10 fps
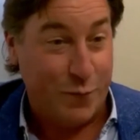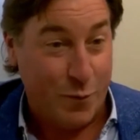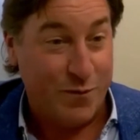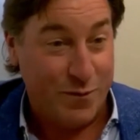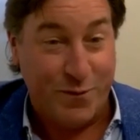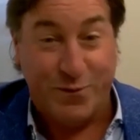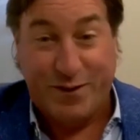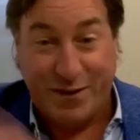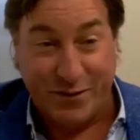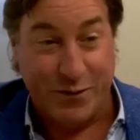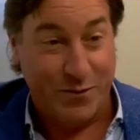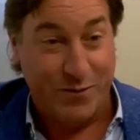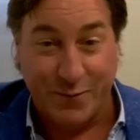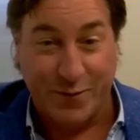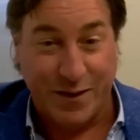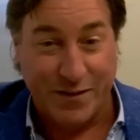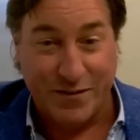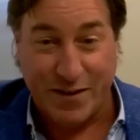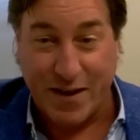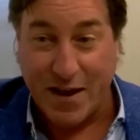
form of diversity in terms of things.